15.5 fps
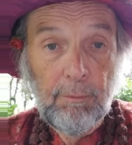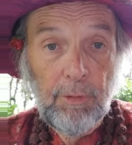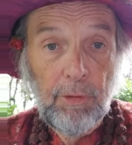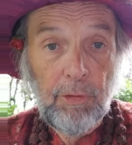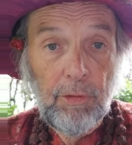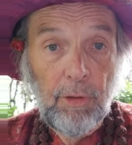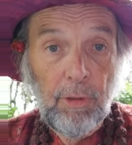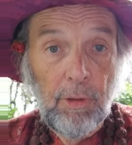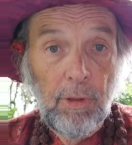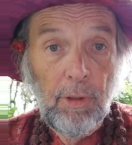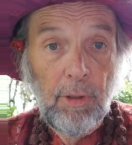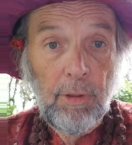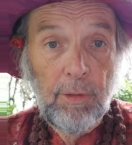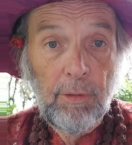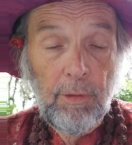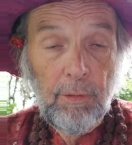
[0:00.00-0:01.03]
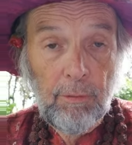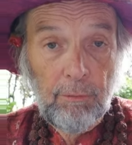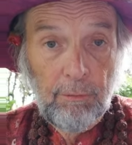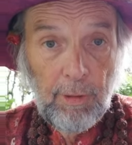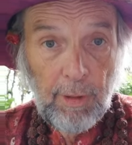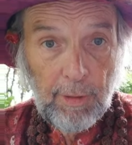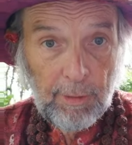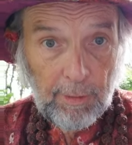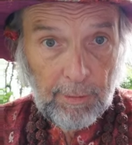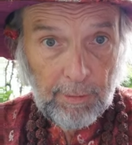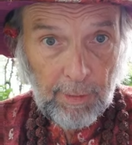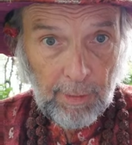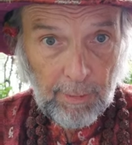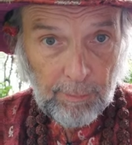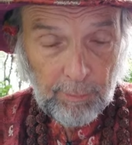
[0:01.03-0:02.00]
into
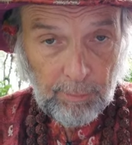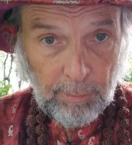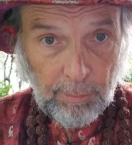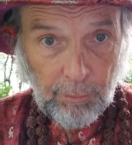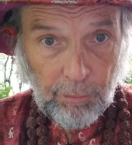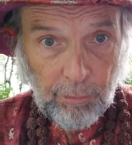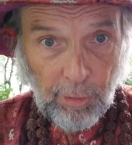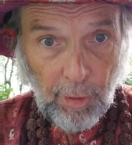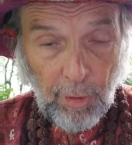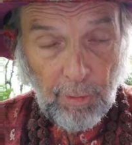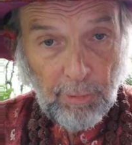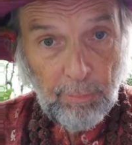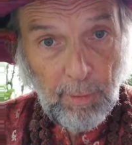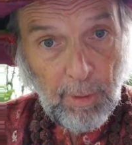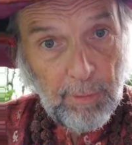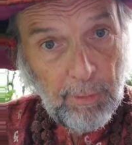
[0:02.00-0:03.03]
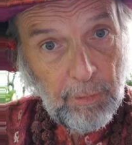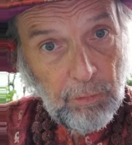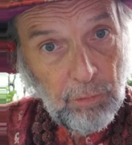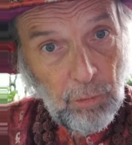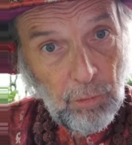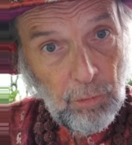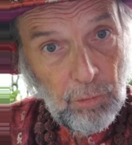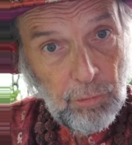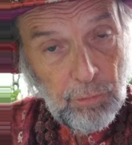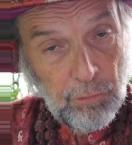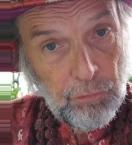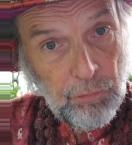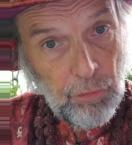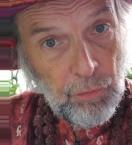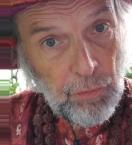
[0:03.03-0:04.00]
unrecognizable shards by the
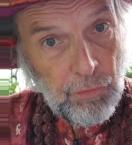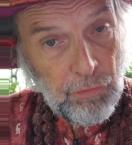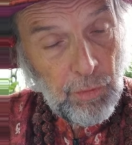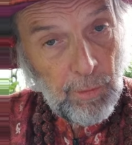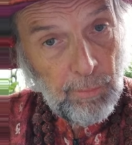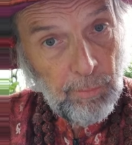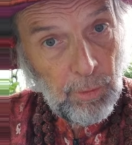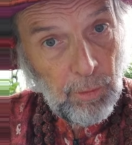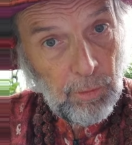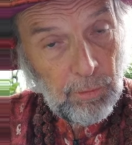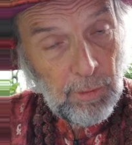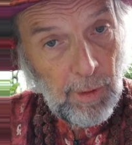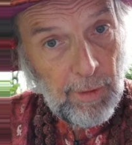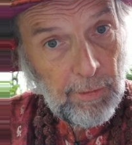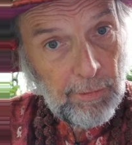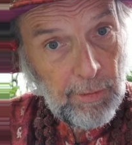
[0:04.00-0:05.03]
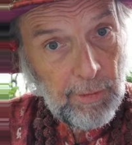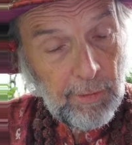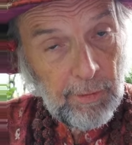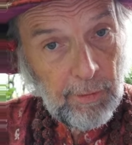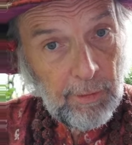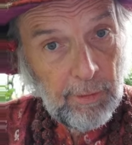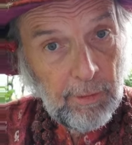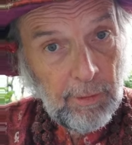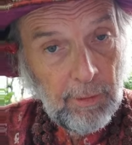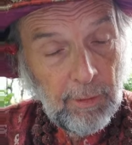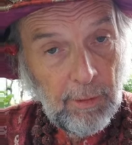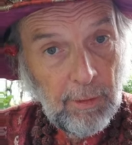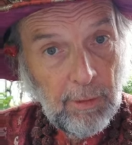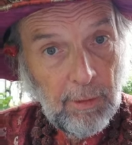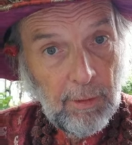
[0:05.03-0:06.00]
dirigible lightning
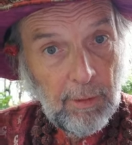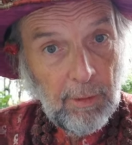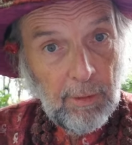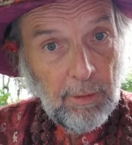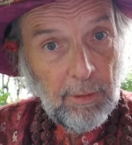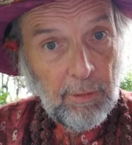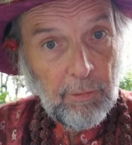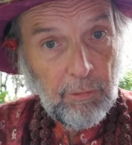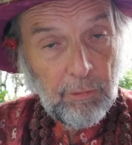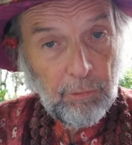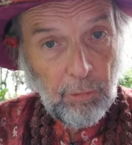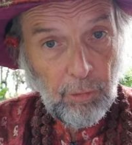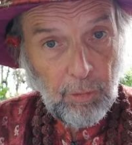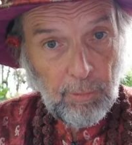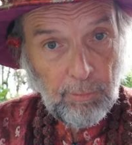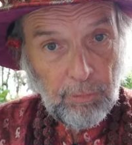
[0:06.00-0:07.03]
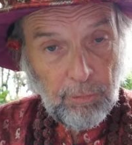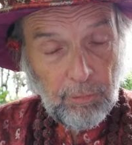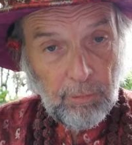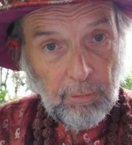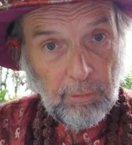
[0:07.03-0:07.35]
storms